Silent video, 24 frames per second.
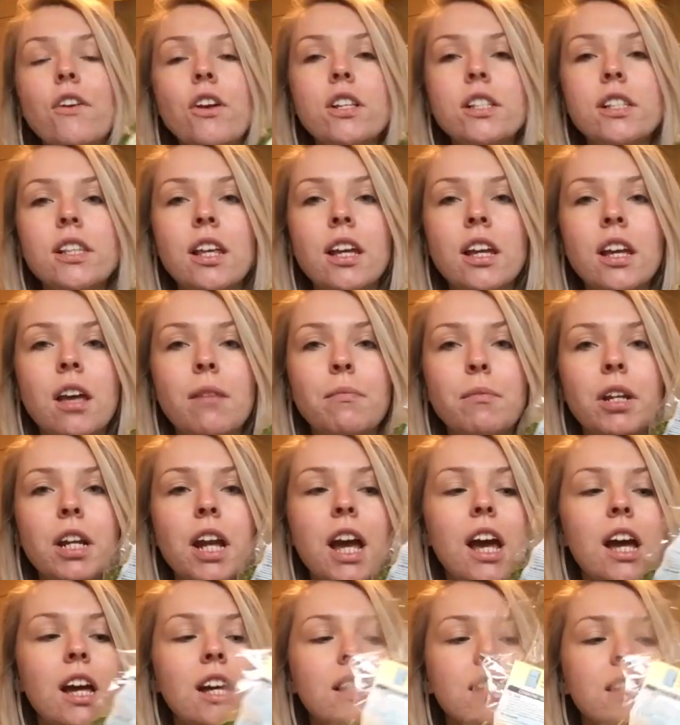First thing I'm gonna
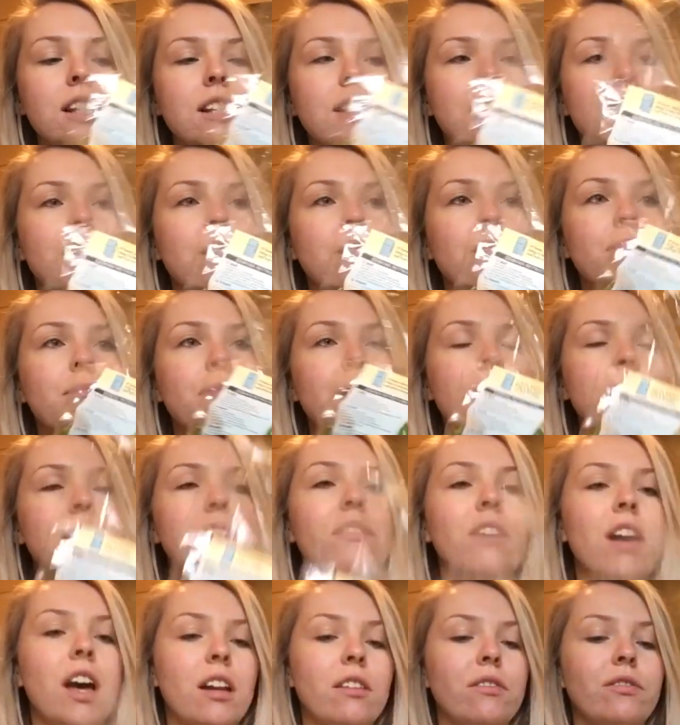add is a
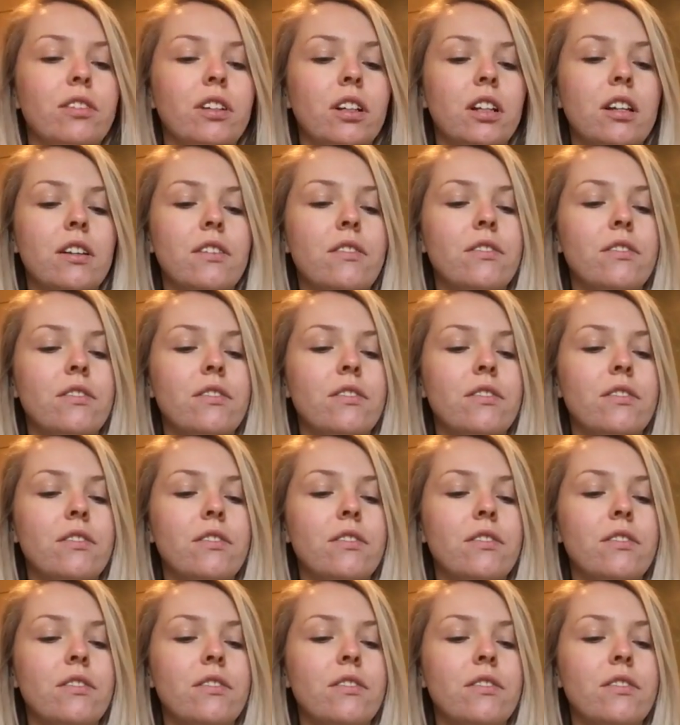massive handful of